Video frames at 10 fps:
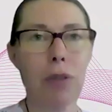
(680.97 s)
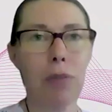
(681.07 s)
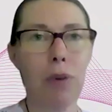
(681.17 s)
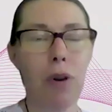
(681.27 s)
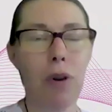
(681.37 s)
and
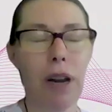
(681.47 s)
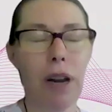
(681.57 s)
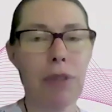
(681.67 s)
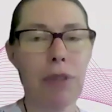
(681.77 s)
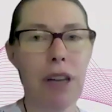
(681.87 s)

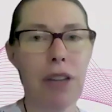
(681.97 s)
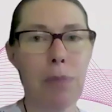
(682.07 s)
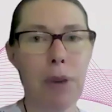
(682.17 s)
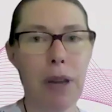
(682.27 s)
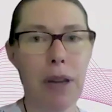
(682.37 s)
programs has
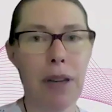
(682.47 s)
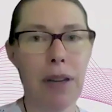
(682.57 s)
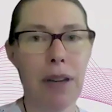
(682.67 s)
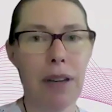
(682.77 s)
been,